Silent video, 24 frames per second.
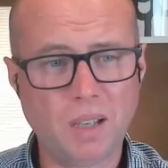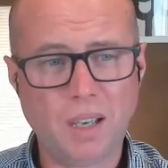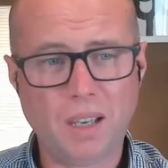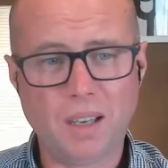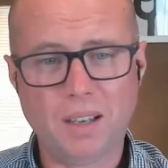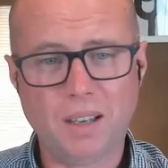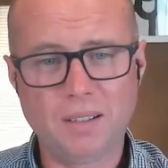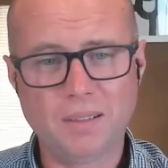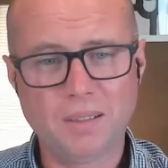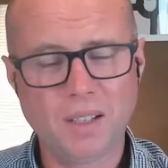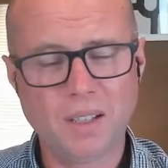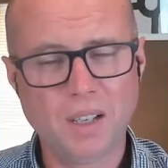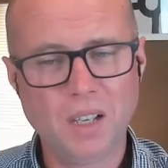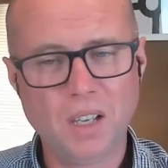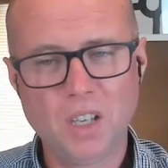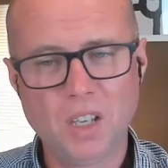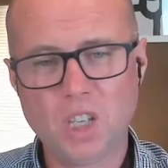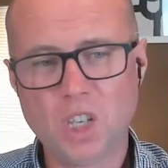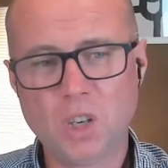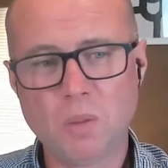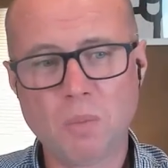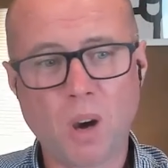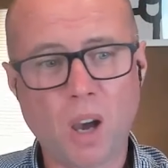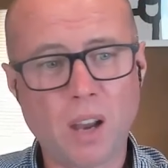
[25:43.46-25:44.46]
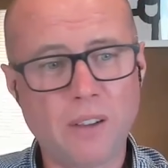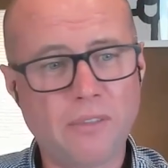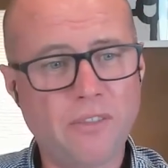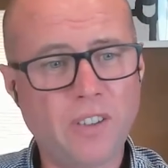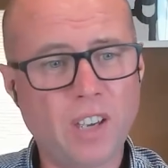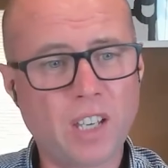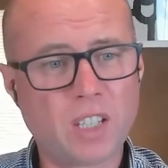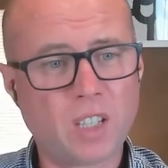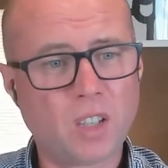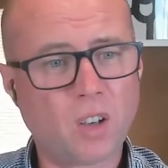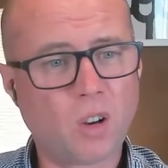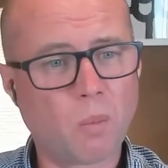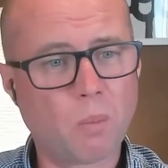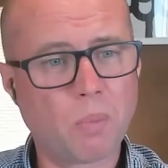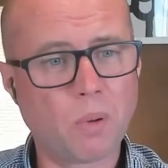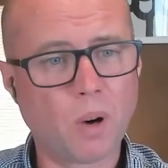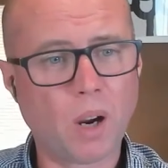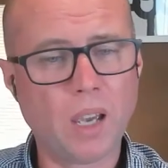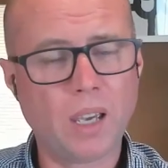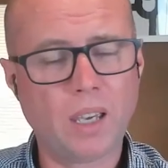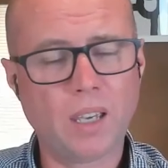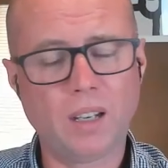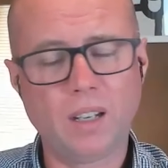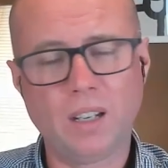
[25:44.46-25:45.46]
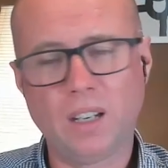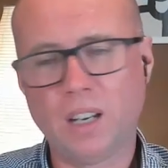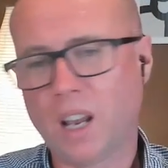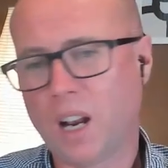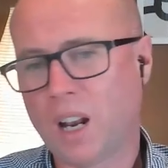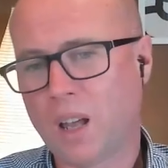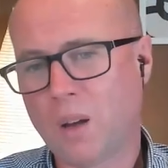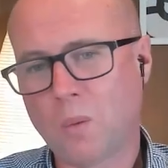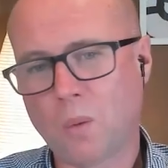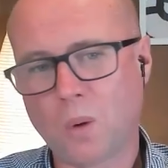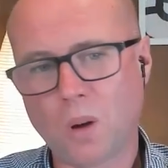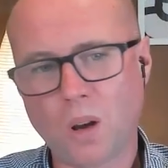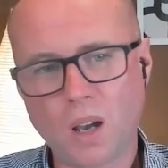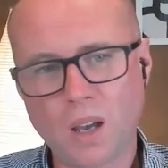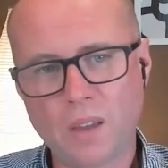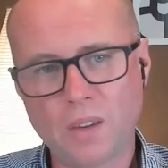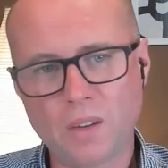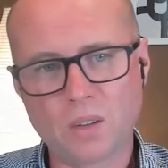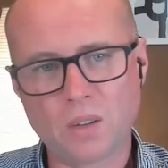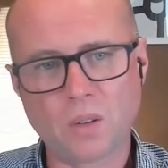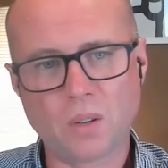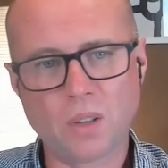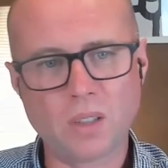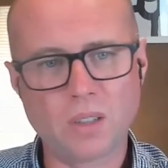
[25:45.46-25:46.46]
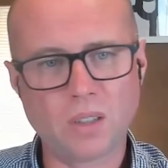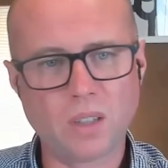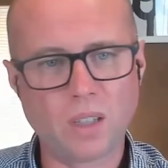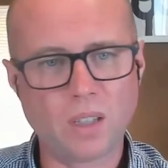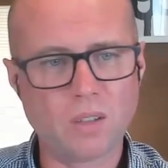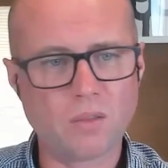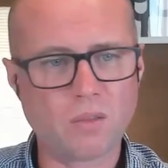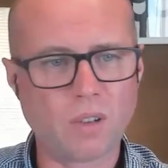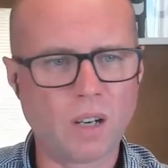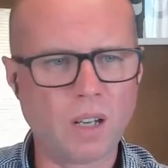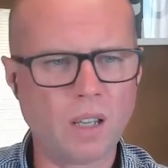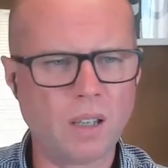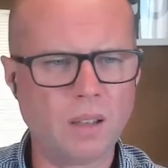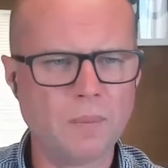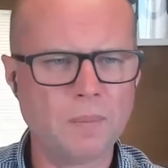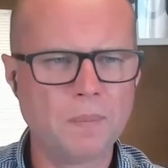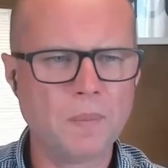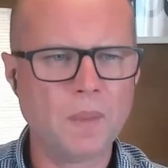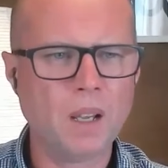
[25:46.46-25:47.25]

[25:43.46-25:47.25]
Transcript: yeah, you might fix it or break it, and you don't know why. There's all these things running.